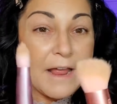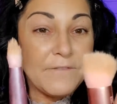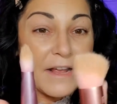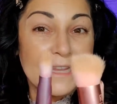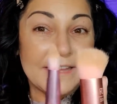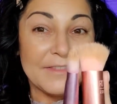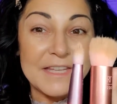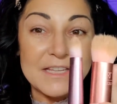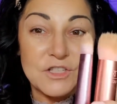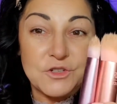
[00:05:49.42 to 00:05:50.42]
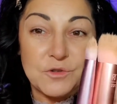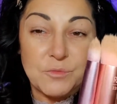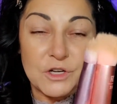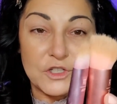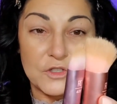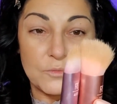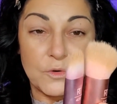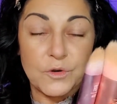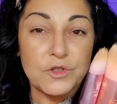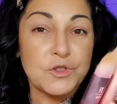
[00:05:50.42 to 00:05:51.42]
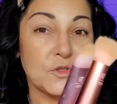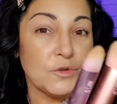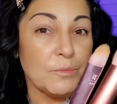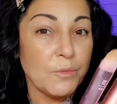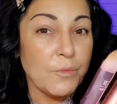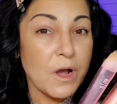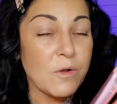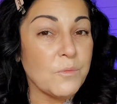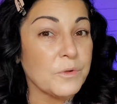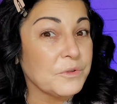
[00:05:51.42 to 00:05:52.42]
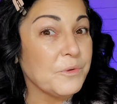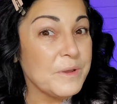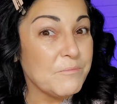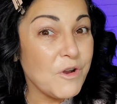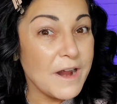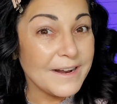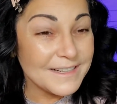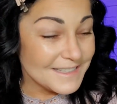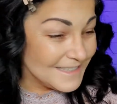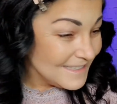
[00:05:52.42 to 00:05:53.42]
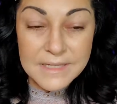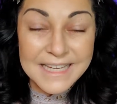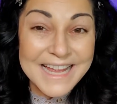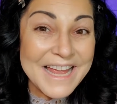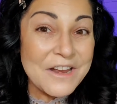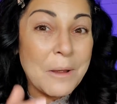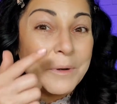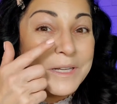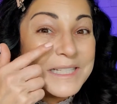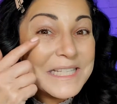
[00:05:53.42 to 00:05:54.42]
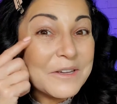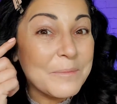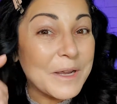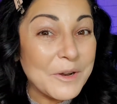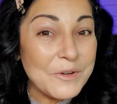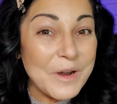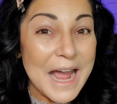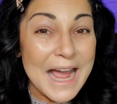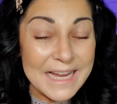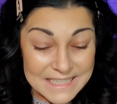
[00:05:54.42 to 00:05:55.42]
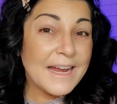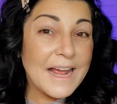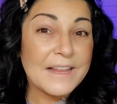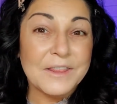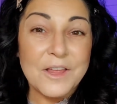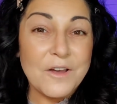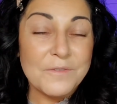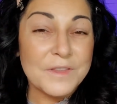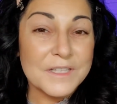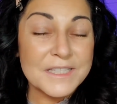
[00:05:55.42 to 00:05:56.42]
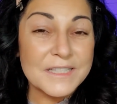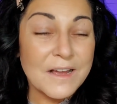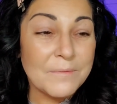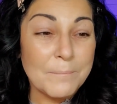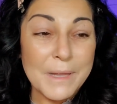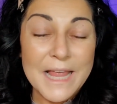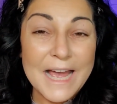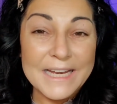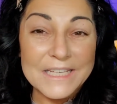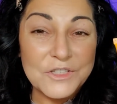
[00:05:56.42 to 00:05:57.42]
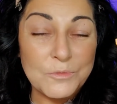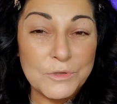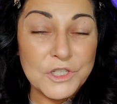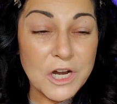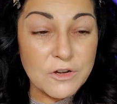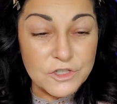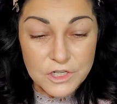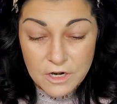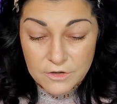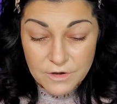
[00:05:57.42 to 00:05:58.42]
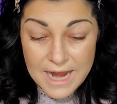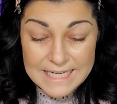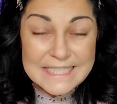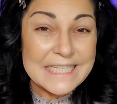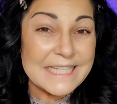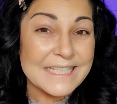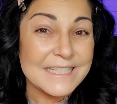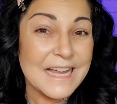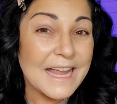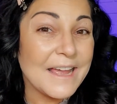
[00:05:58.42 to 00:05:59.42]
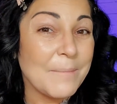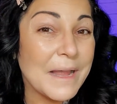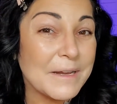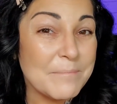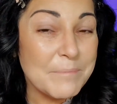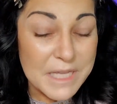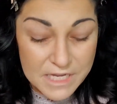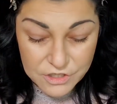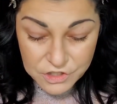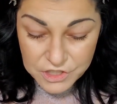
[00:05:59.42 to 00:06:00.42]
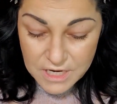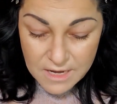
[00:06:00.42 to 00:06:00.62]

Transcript: I find that these two brushes work super well with cream products. Now I'm going to conceal my under eyes, and I love this Milani Supercharged Under Eye Tint. I got mine in Peach.